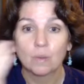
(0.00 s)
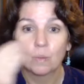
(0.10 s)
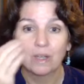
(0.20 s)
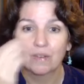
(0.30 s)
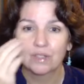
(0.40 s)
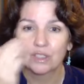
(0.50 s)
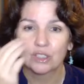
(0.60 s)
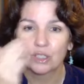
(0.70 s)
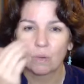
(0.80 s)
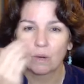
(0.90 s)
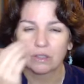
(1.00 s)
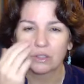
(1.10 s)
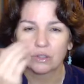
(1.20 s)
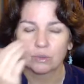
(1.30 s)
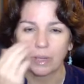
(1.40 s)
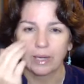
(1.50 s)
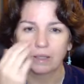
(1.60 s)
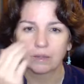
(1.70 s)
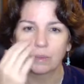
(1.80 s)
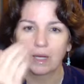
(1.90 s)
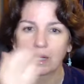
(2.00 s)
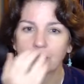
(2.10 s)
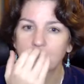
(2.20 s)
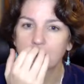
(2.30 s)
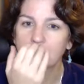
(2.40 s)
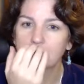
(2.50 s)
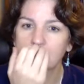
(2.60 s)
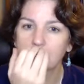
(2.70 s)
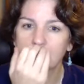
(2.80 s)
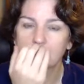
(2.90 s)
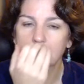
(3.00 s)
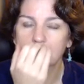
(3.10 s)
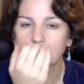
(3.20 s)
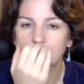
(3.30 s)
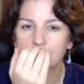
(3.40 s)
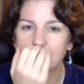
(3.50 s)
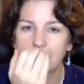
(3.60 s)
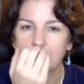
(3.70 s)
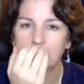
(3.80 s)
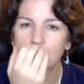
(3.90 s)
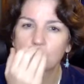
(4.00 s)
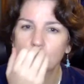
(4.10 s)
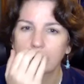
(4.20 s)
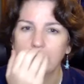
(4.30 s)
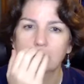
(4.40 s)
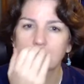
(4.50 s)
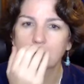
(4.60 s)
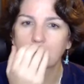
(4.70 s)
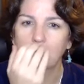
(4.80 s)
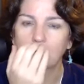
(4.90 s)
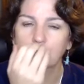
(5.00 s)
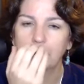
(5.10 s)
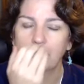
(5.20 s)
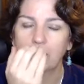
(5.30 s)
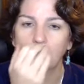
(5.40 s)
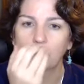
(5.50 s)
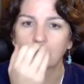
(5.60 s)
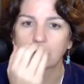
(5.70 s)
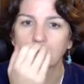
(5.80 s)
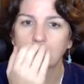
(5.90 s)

We have to show our strength. We have to demonstrate our power.